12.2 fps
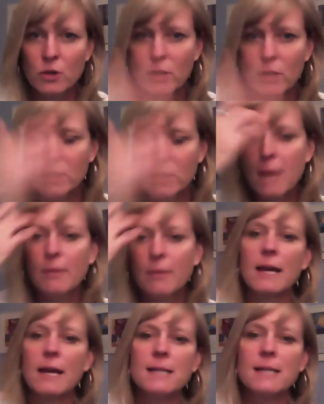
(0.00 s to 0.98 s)
time in
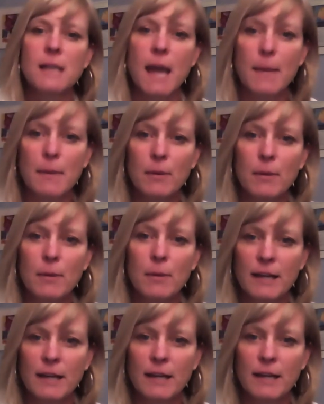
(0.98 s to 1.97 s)
Alaska. Happy birthday,
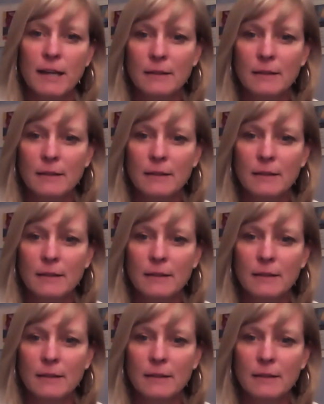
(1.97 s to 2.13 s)
Dad.